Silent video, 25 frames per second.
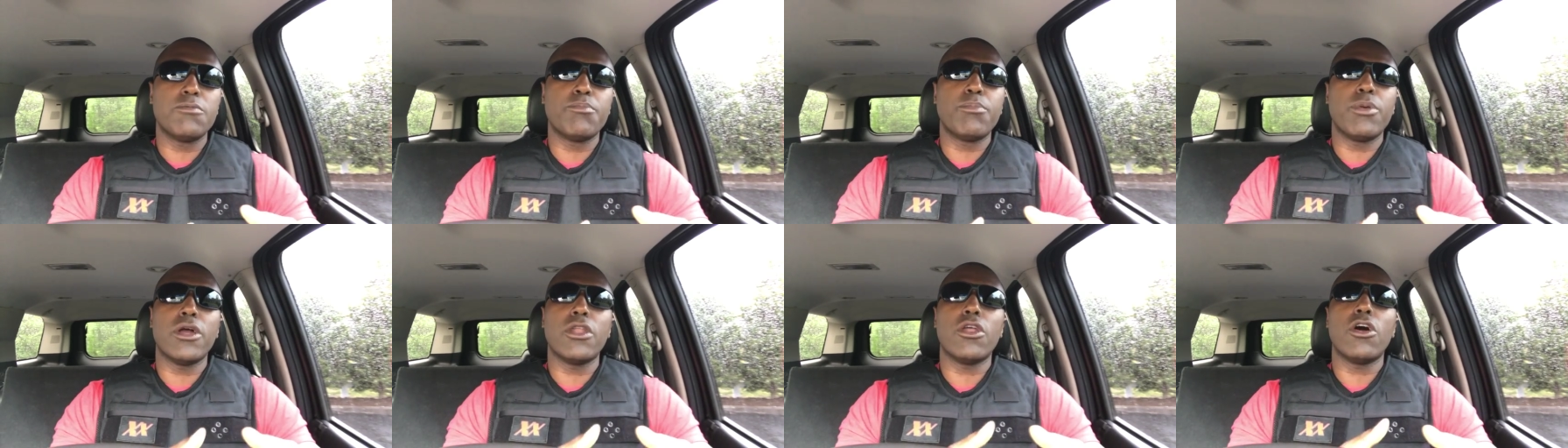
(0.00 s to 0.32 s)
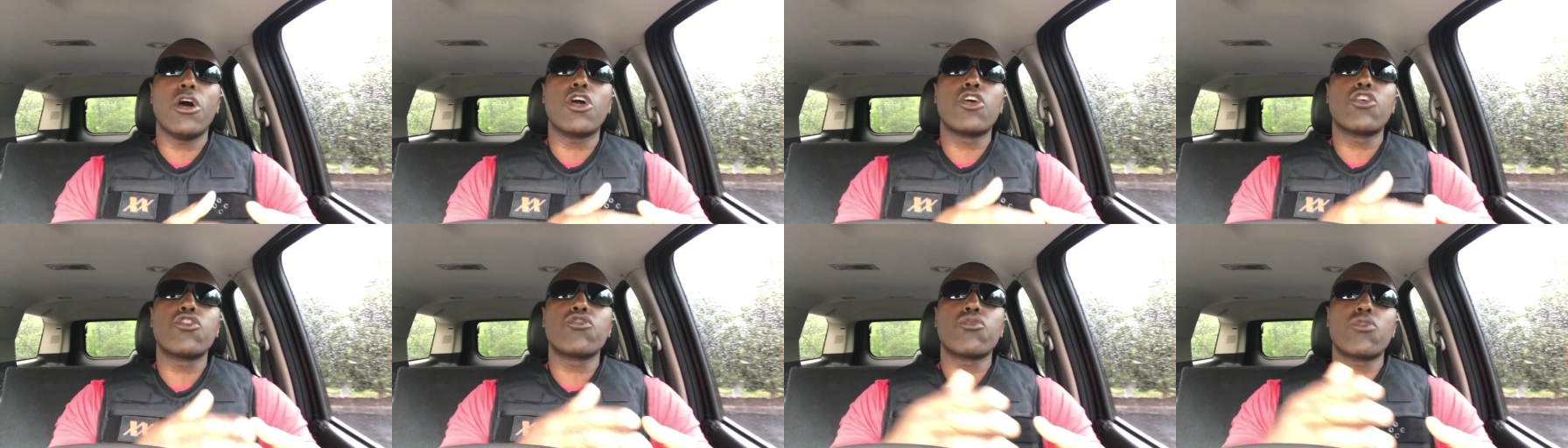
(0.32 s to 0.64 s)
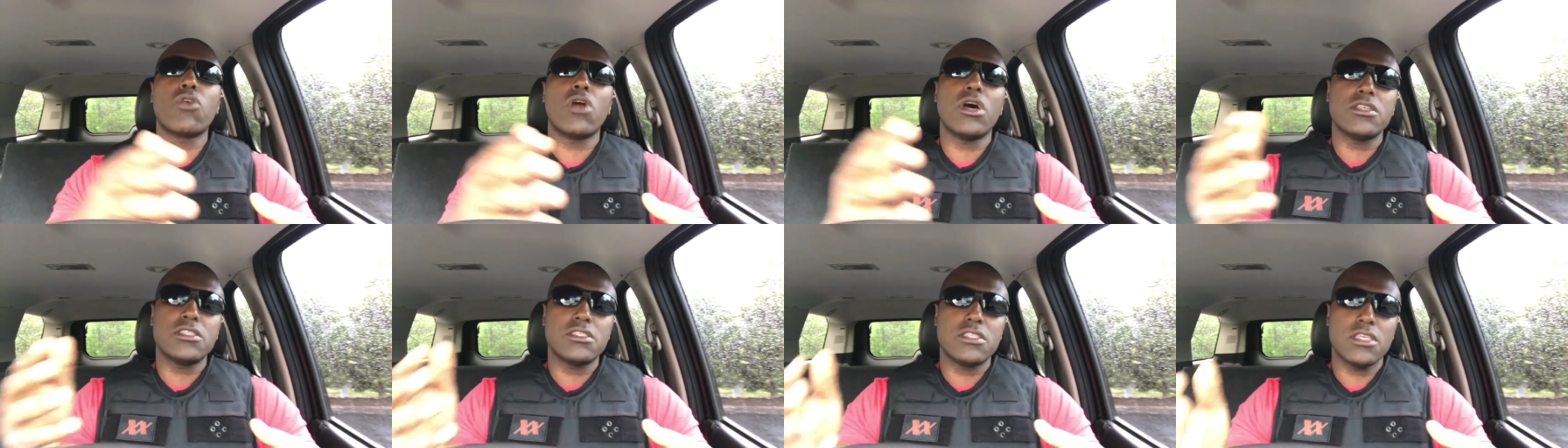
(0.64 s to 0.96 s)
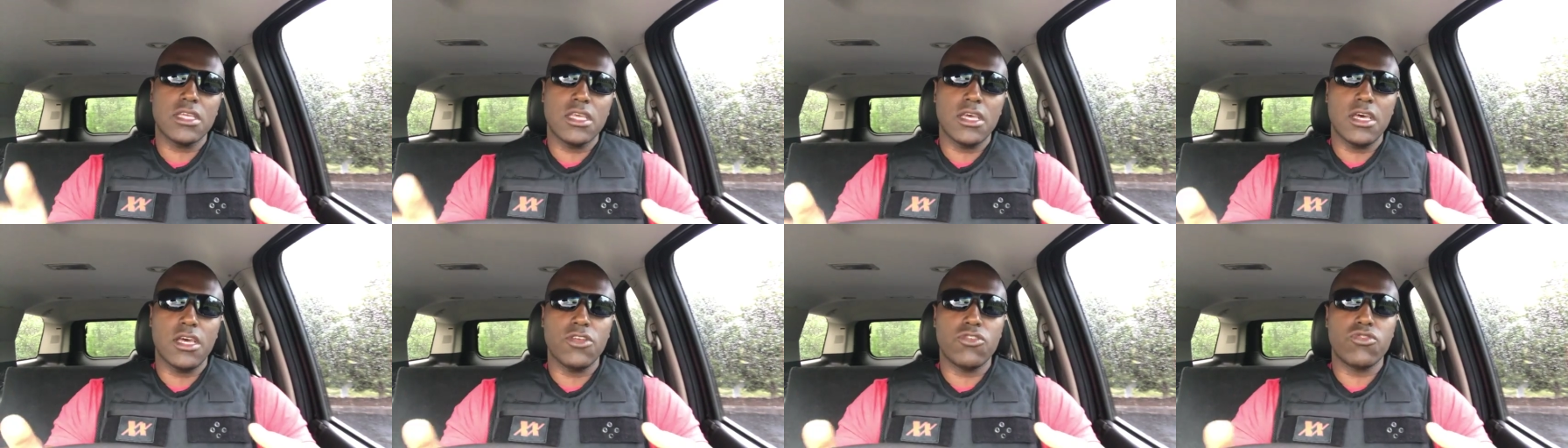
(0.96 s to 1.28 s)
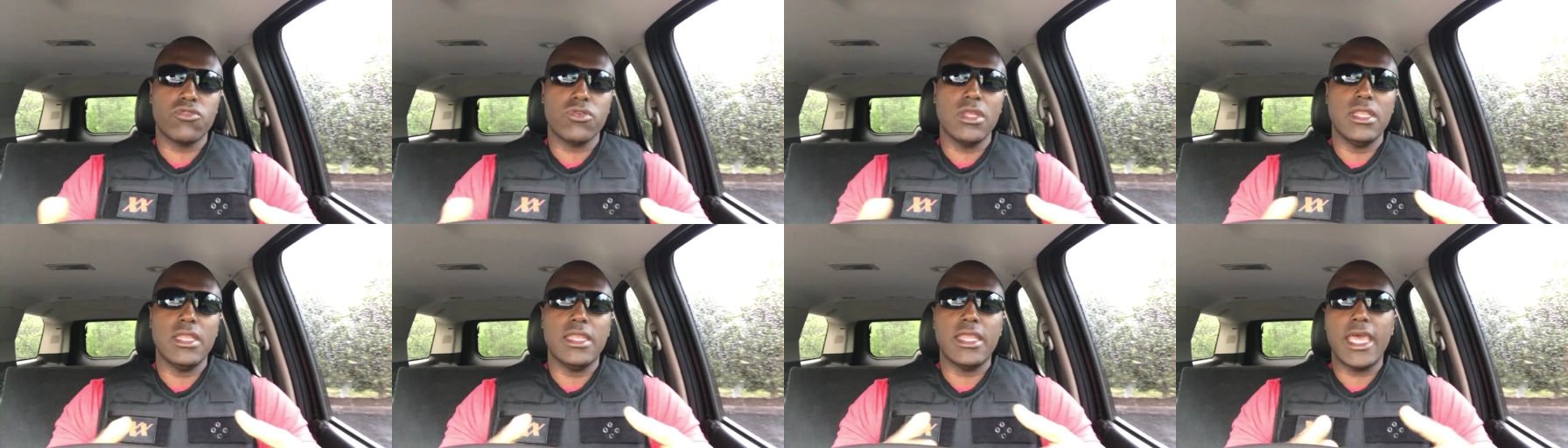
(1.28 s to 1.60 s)
but across the
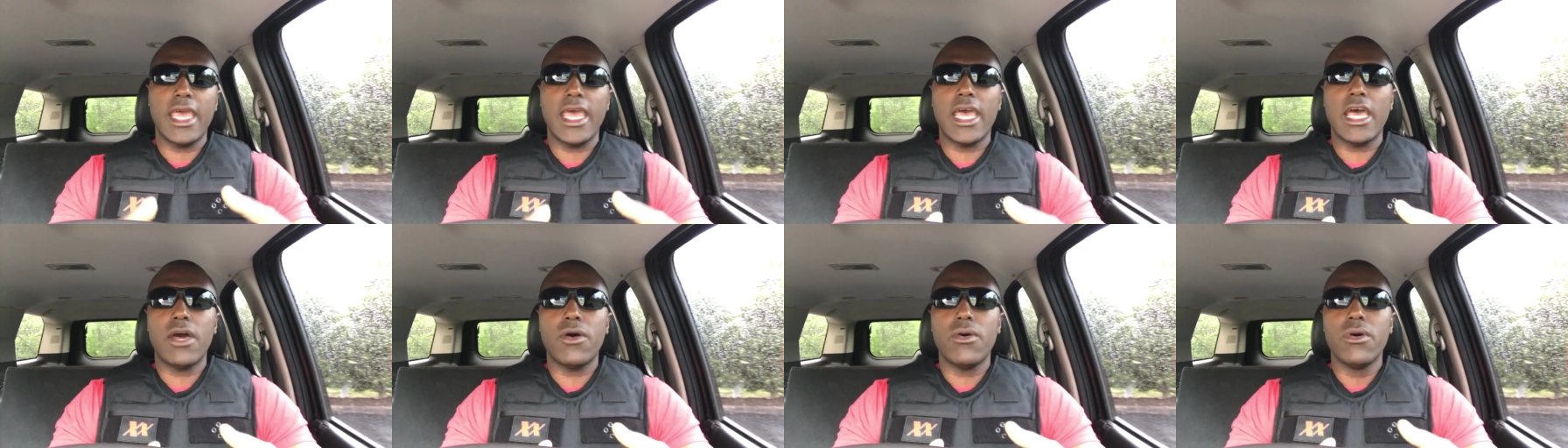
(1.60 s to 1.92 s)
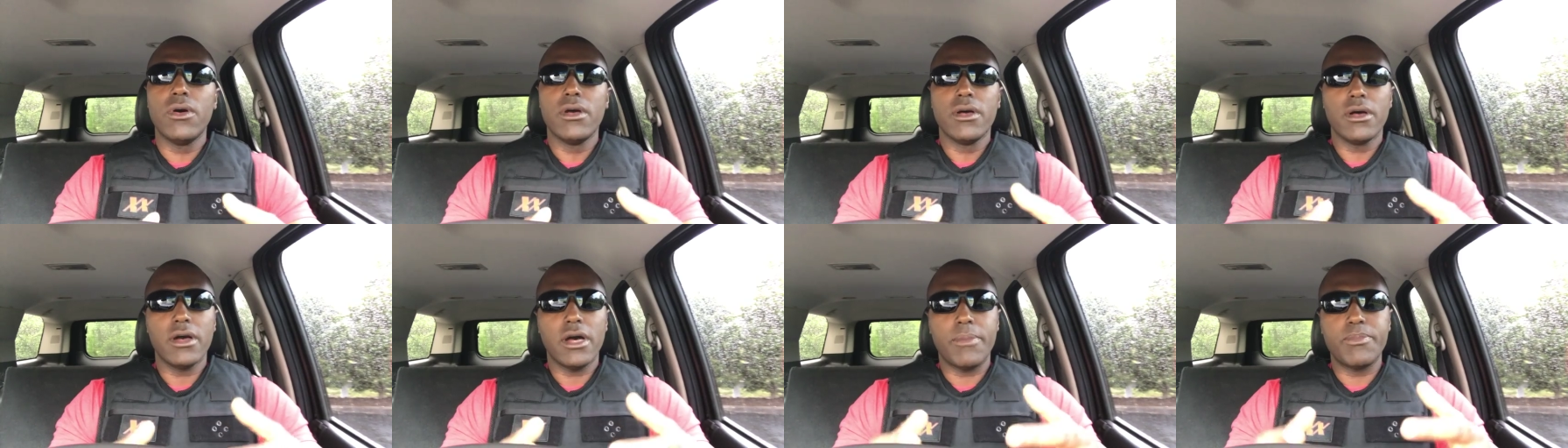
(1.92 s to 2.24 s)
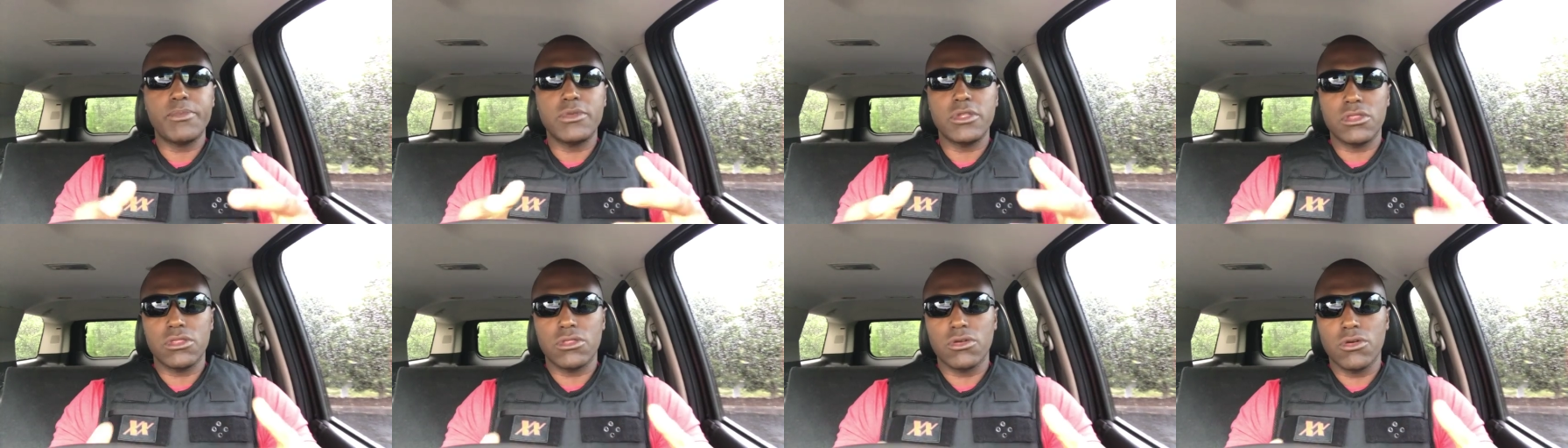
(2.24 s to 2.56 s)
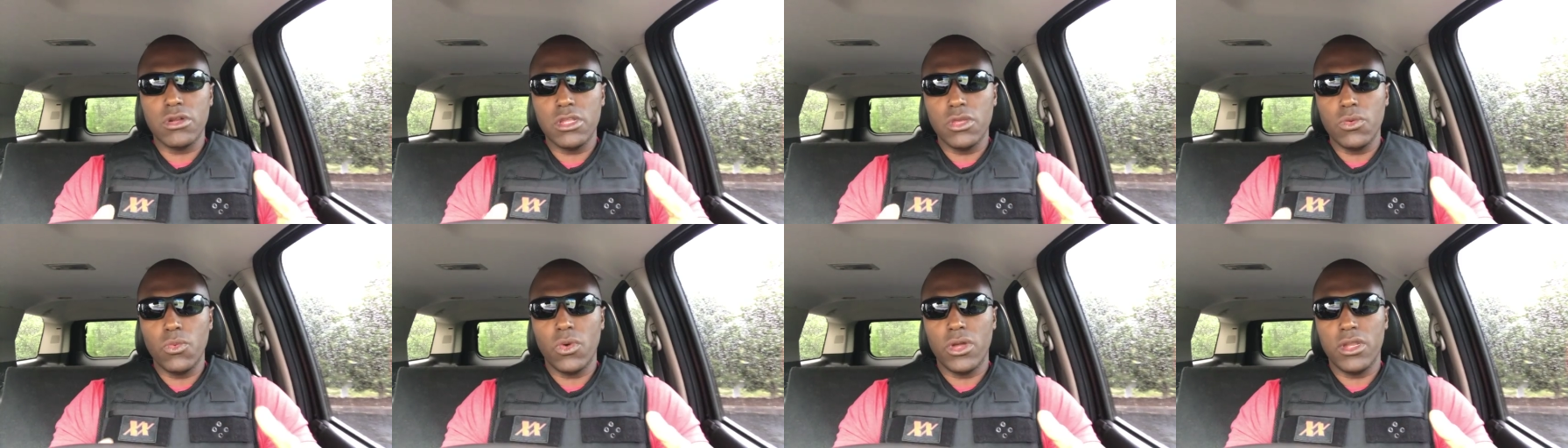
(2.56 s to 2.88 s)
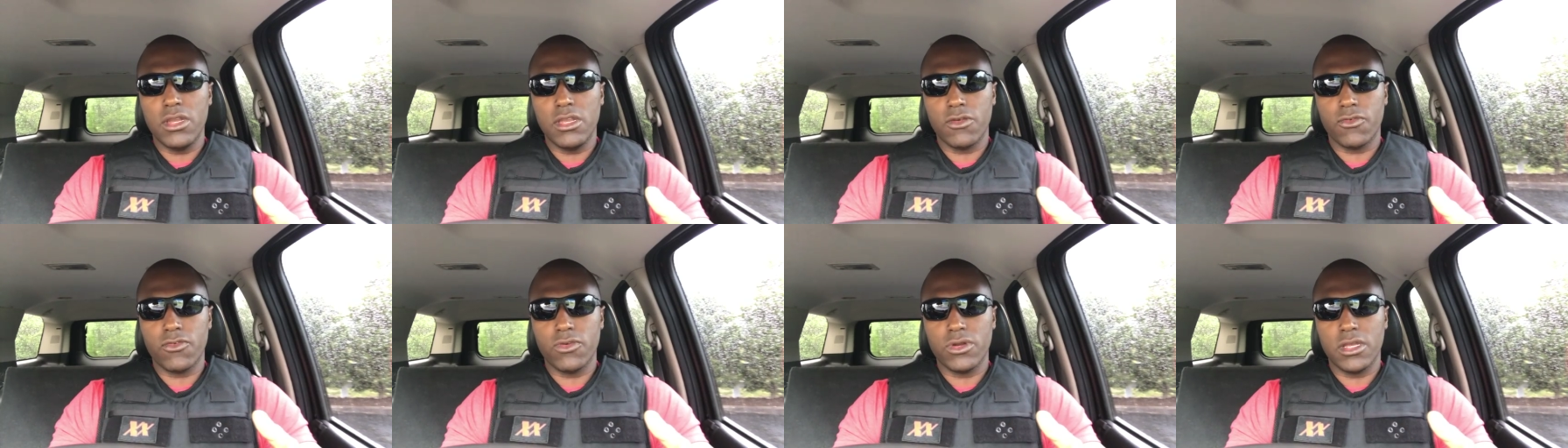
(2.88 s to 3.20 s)
country now, up to
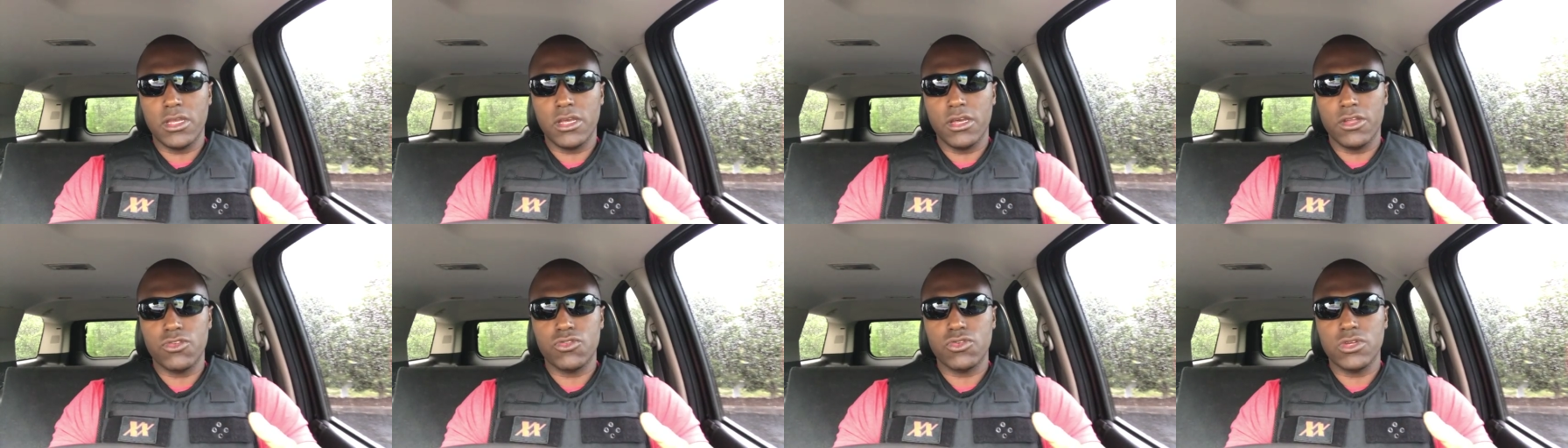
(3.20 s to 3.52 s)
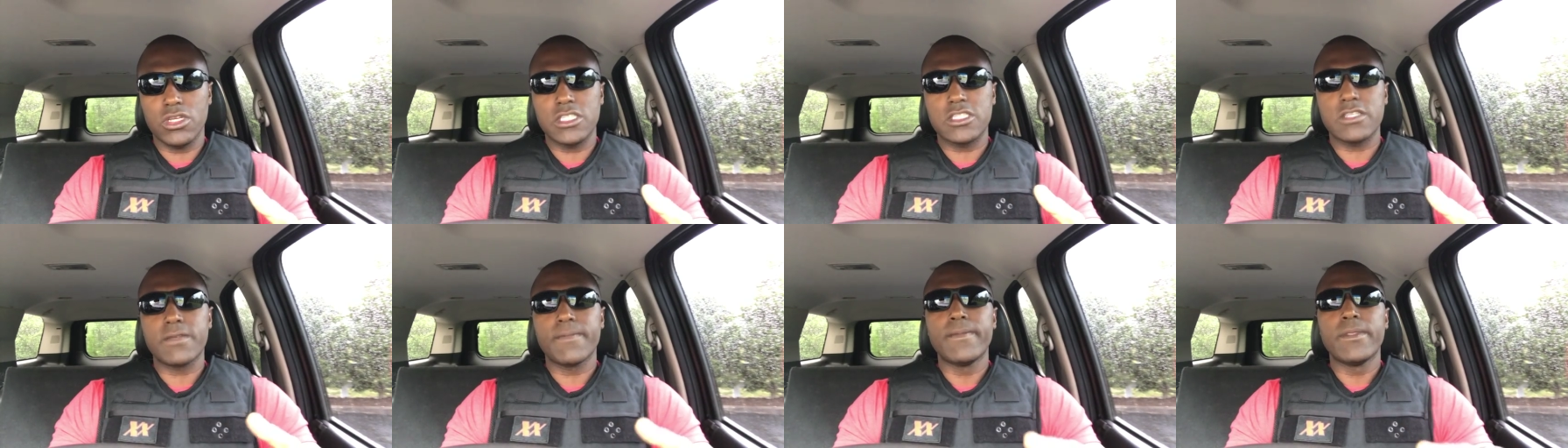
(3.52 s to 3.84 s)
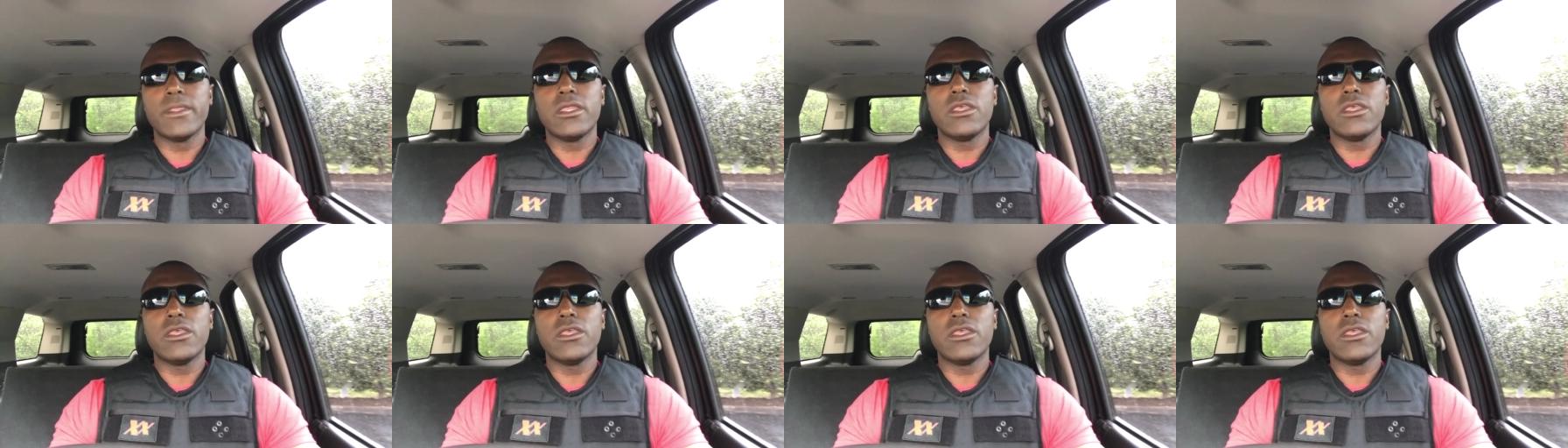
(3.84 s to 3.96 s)
thirty-one different countries,